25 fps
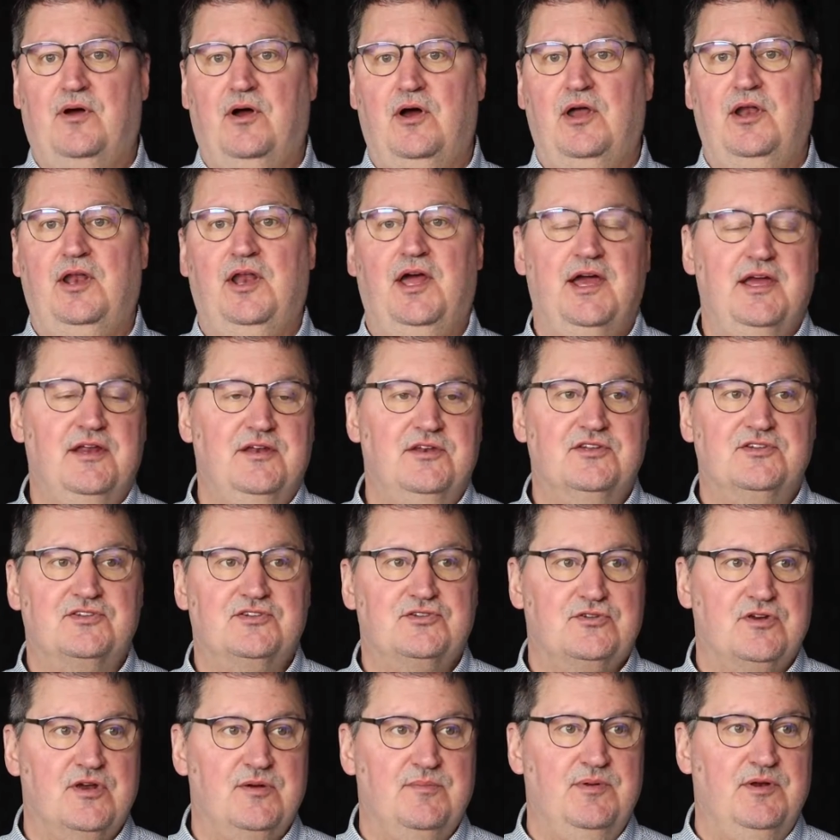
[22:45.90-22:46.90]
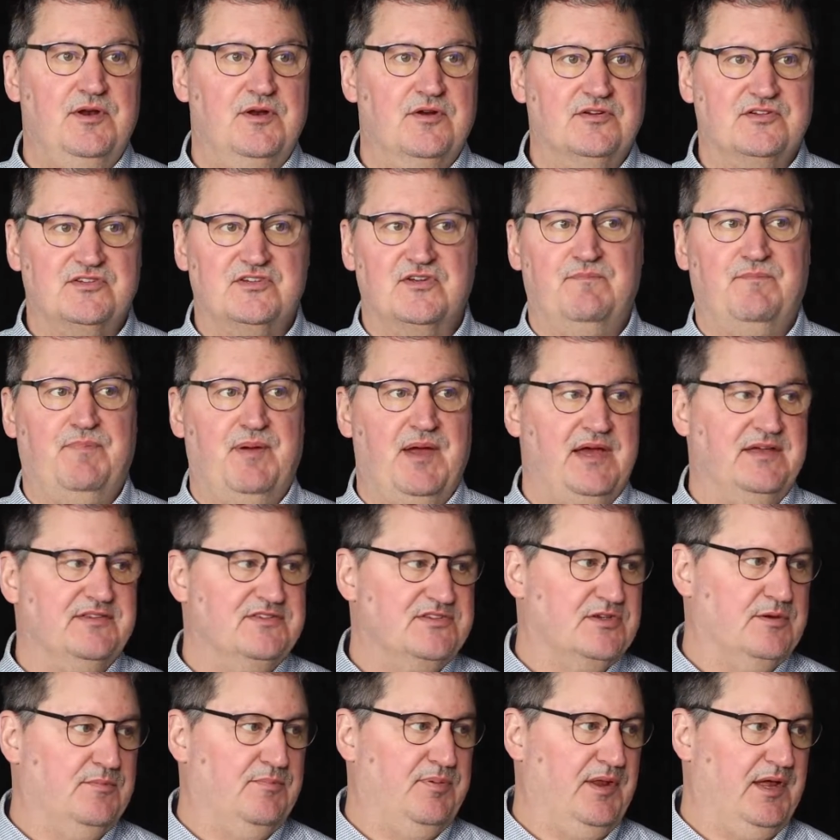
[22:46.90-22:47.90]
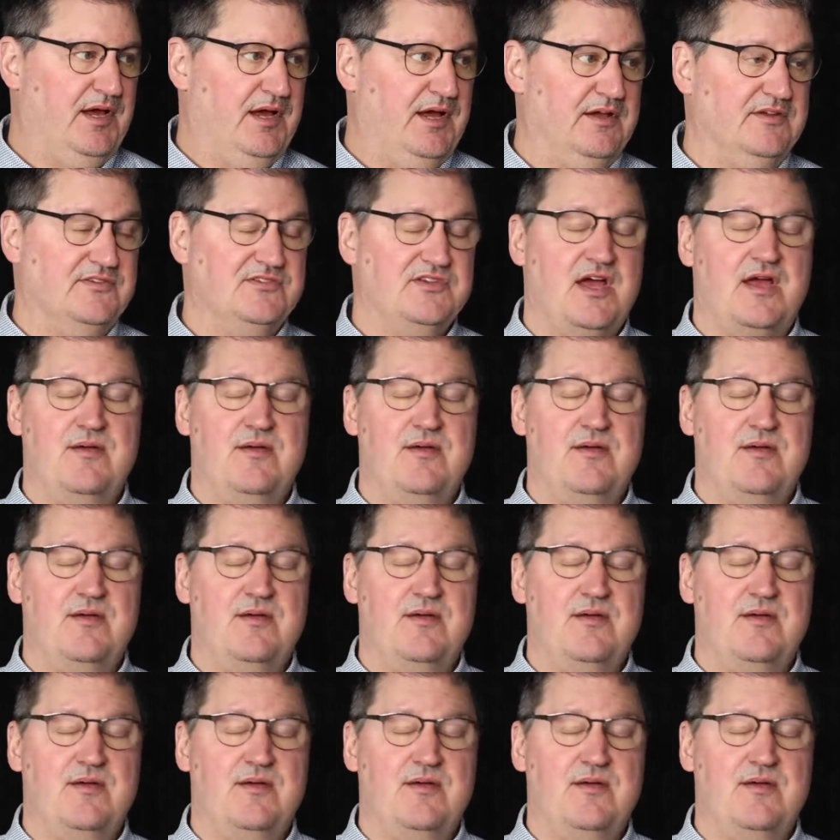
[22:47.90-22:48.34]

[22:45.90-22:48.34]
online distributors of pet supplies.